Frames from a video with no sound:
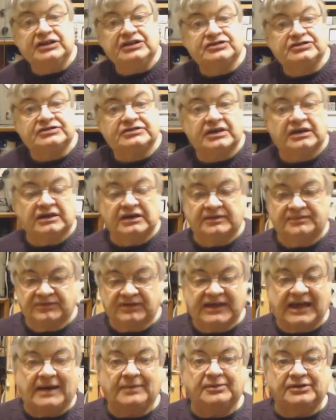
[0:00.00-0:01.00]
these
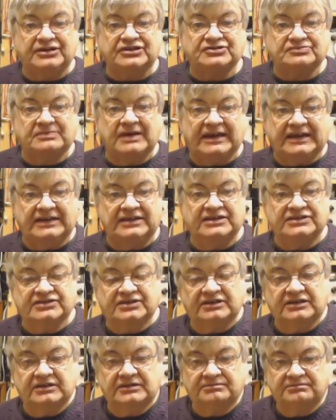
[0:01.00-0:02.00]
cabinets made. He's
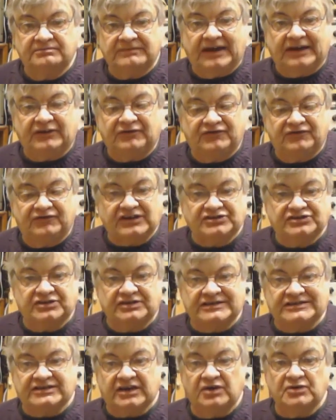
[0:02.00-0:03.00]
going to
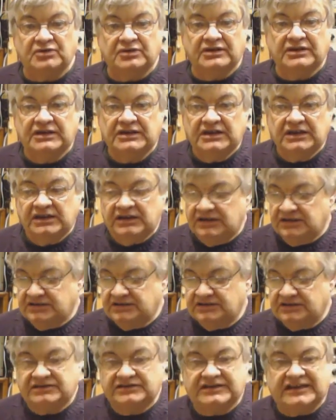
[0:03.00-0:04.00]
manufacture his own
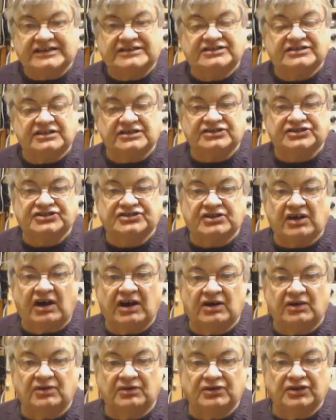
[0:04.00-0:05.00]
Tesla
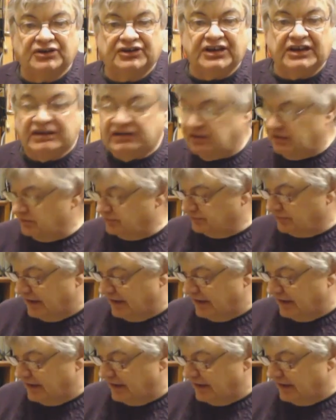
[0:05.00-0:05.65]
style looking